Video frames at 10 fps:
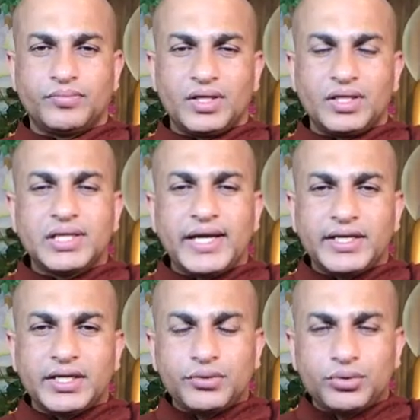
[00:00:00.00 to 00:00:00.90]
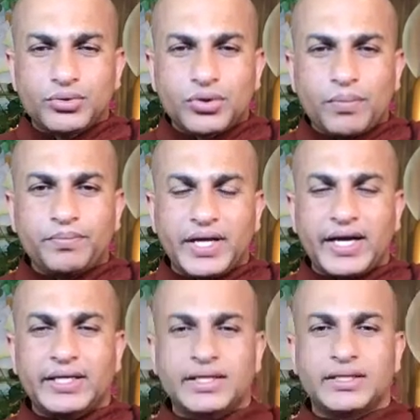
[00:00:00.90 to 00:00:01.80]
it's like you drop
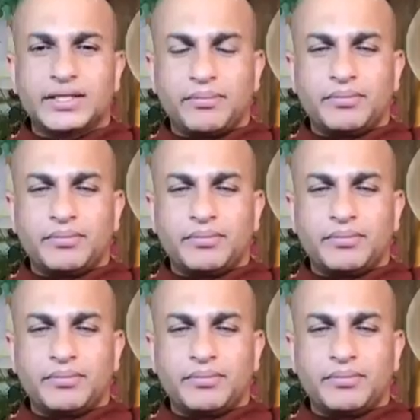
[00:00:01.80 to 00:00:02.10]
that the,